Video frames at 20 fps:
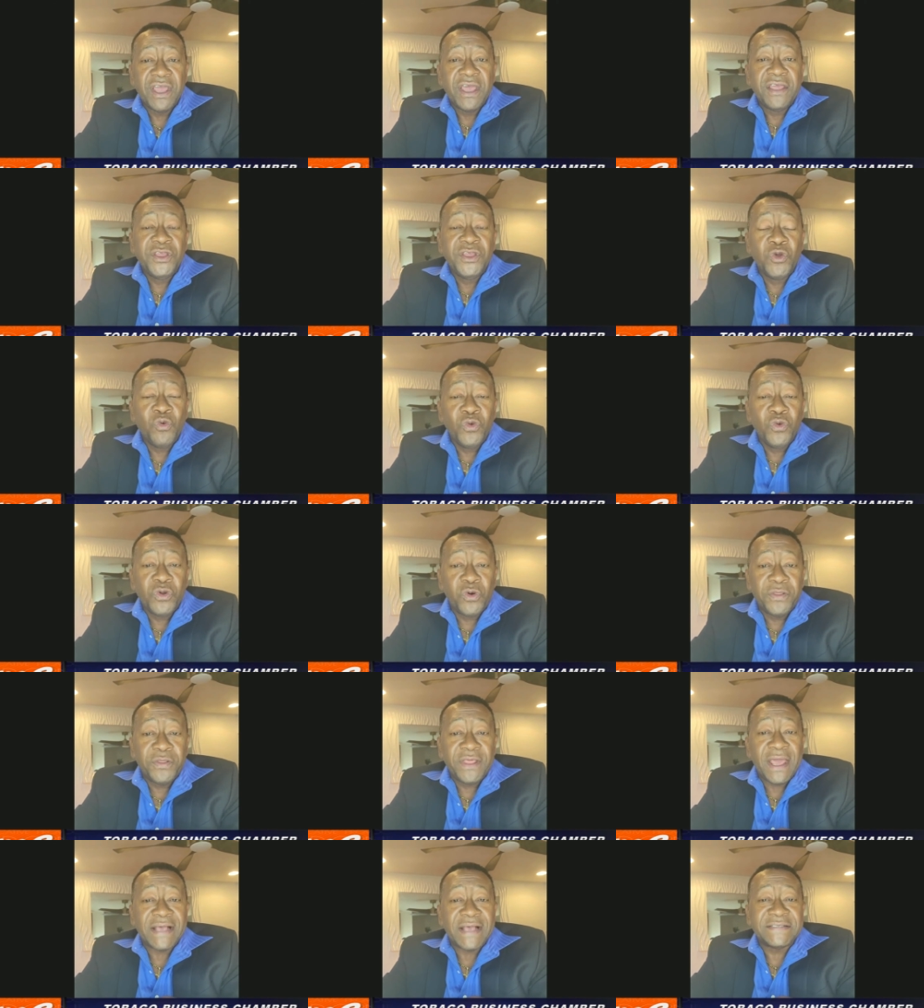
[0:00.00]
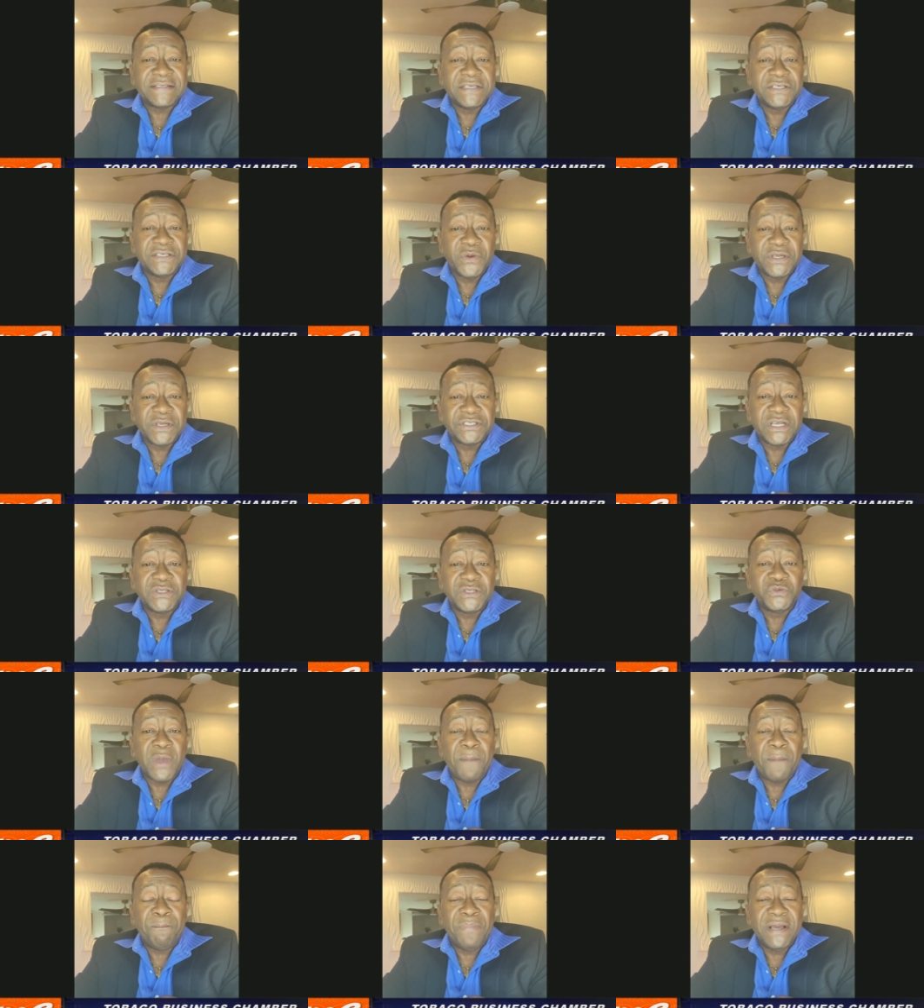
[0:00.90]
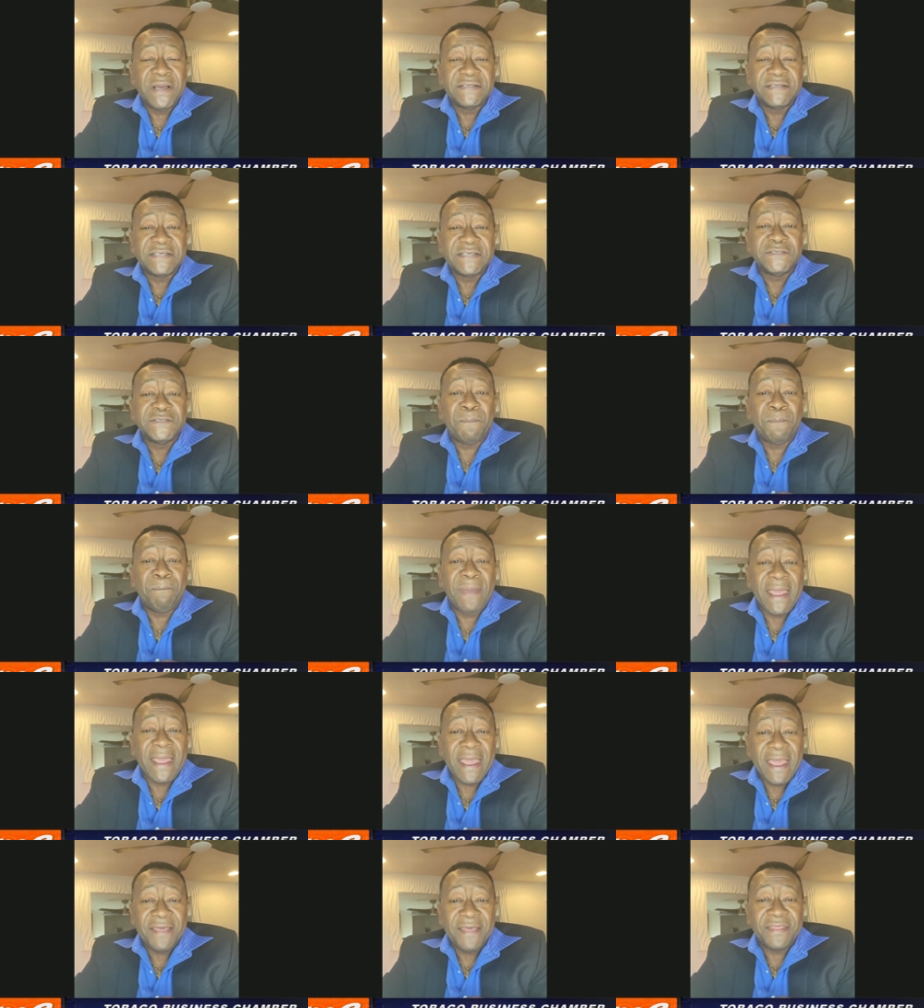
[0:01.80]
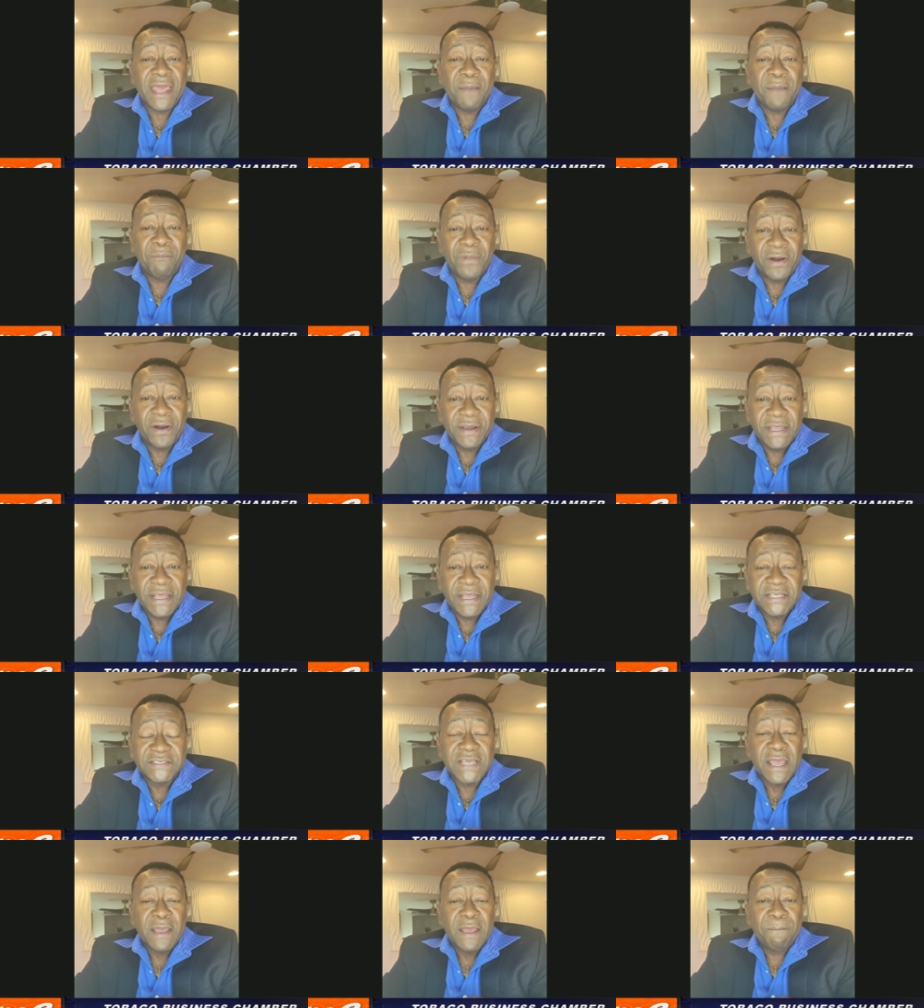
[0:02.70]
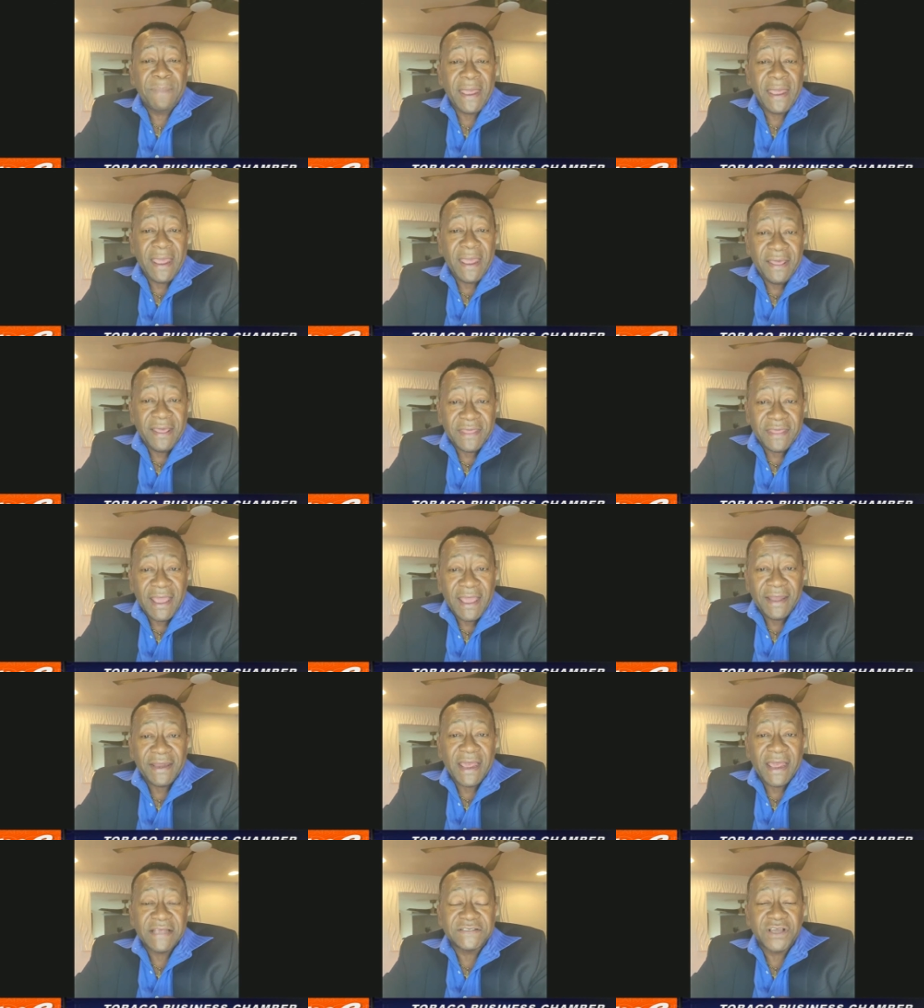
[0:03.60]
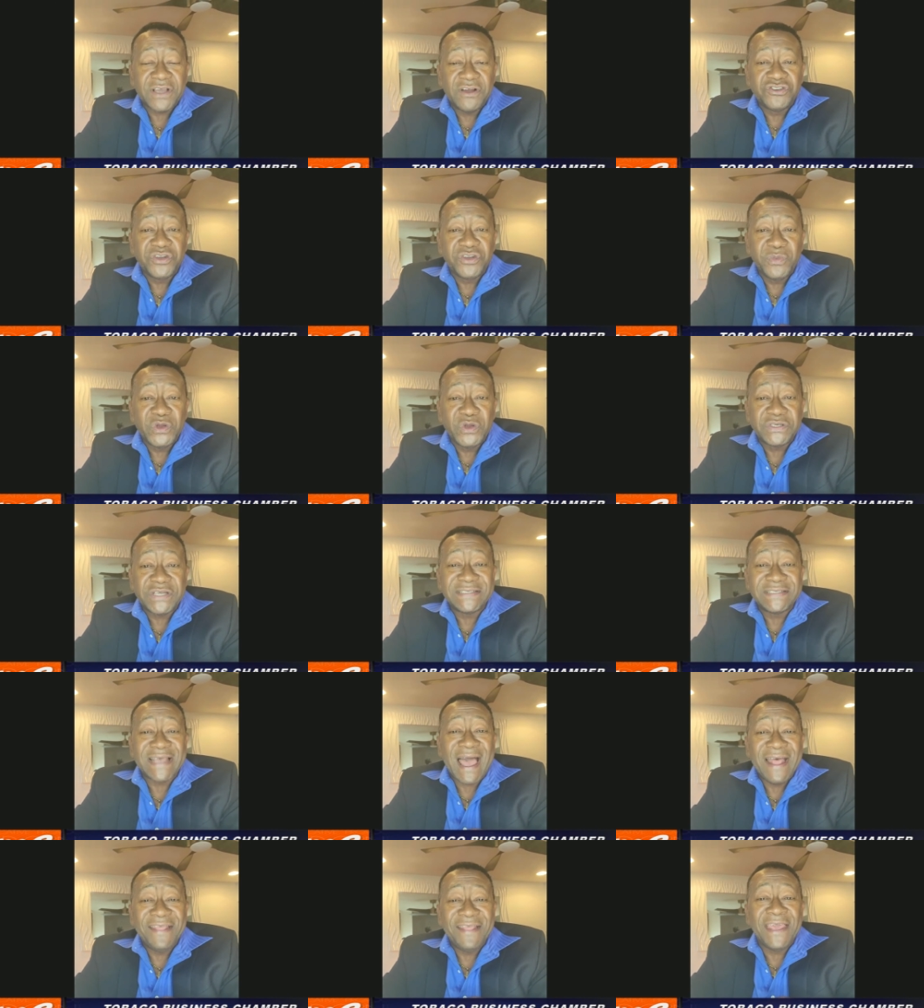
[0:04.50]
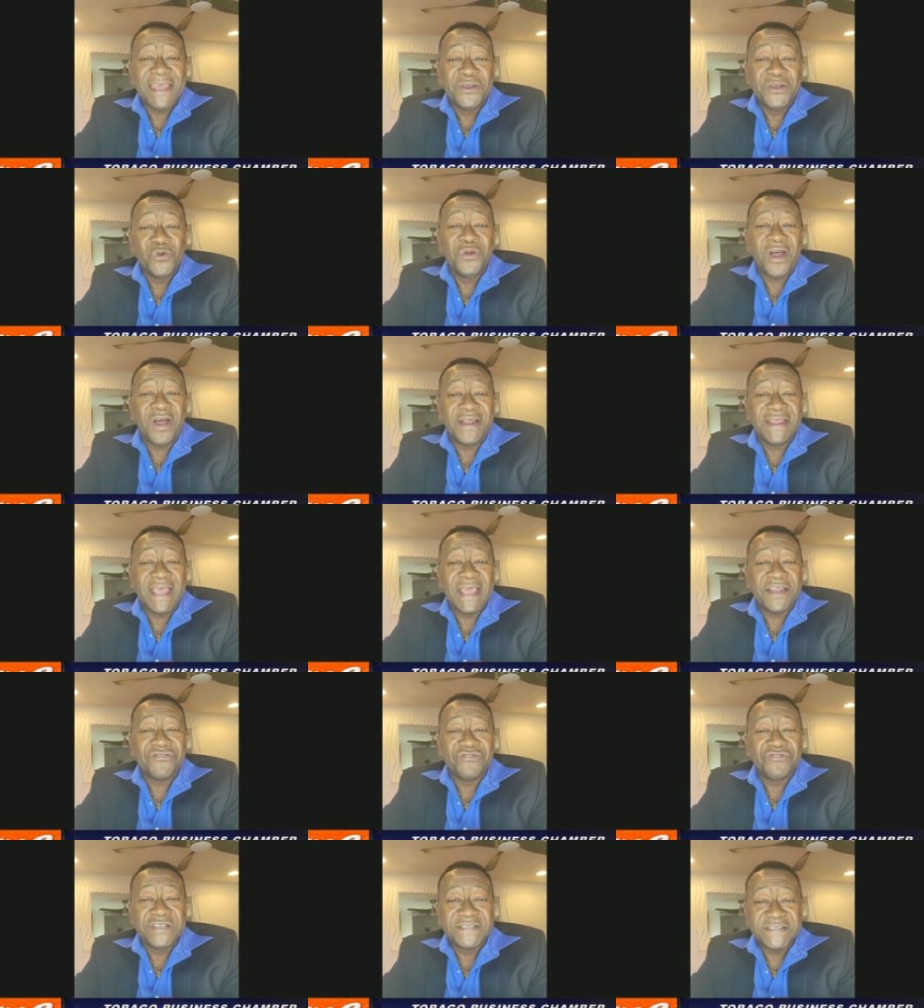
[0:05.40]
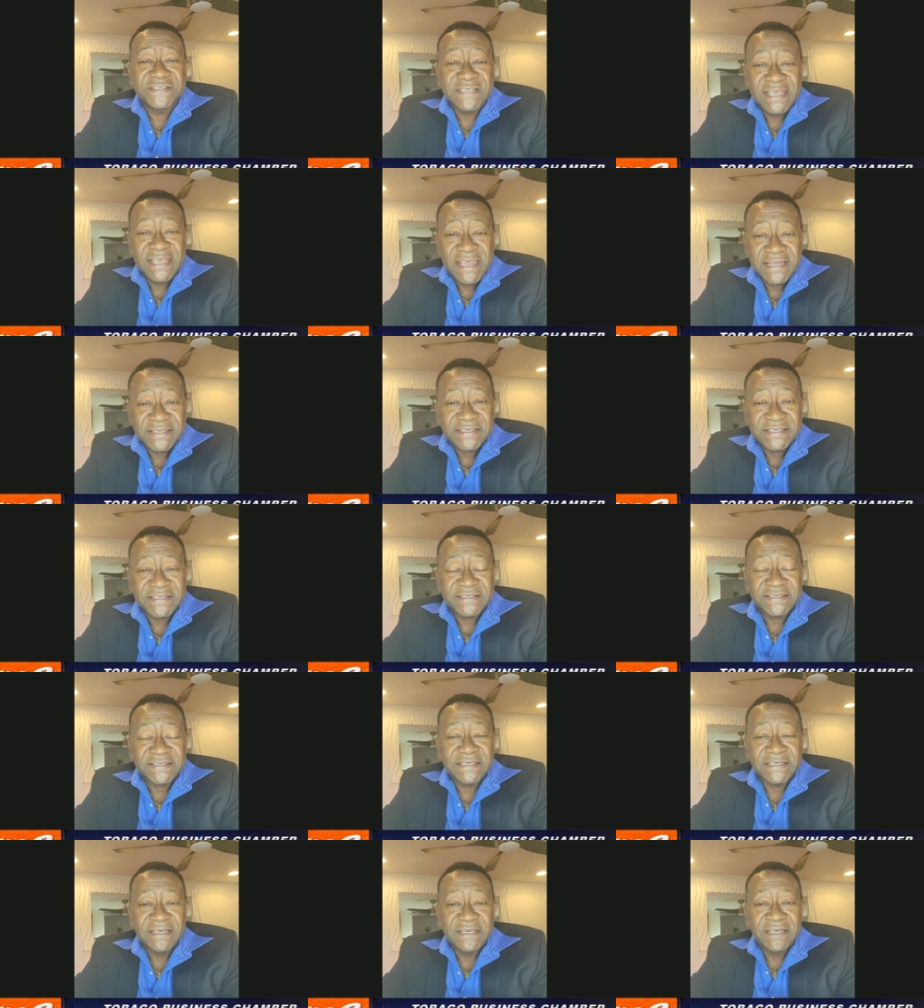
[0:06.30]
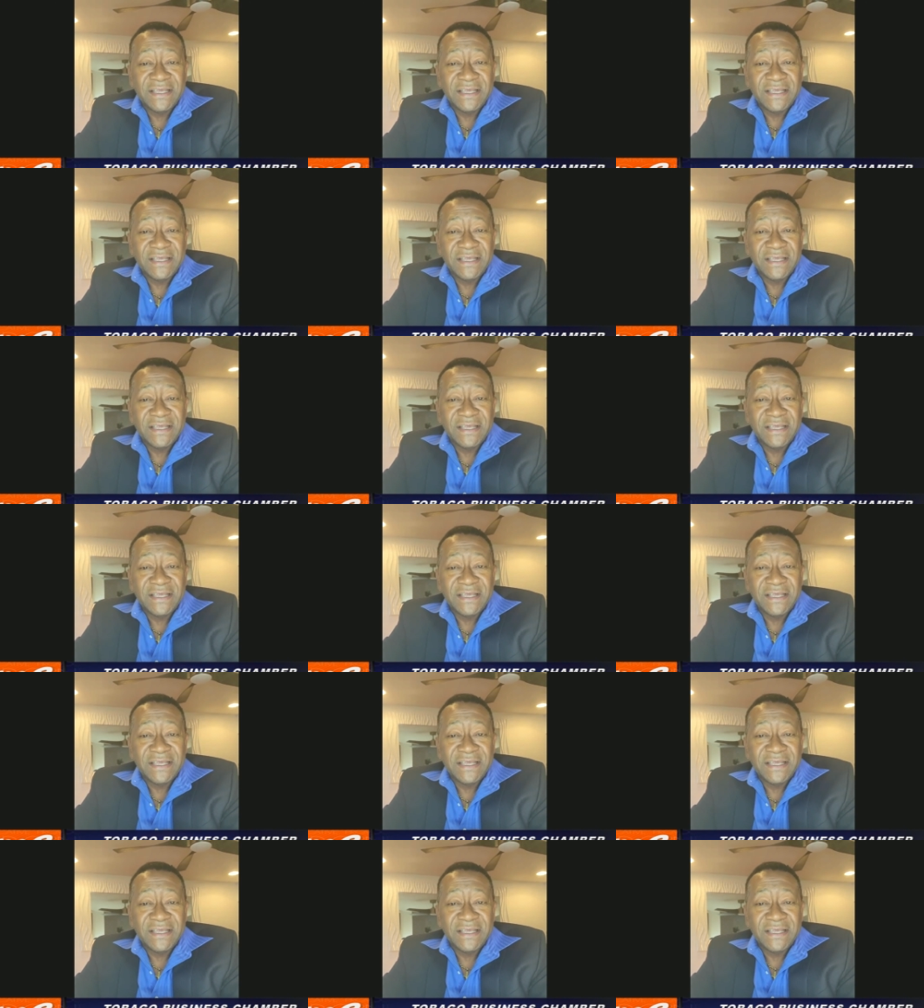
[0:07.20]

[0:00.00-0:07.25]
You know, there are situations where persons pay their monies pay their NIS contributions and they do not get receipts.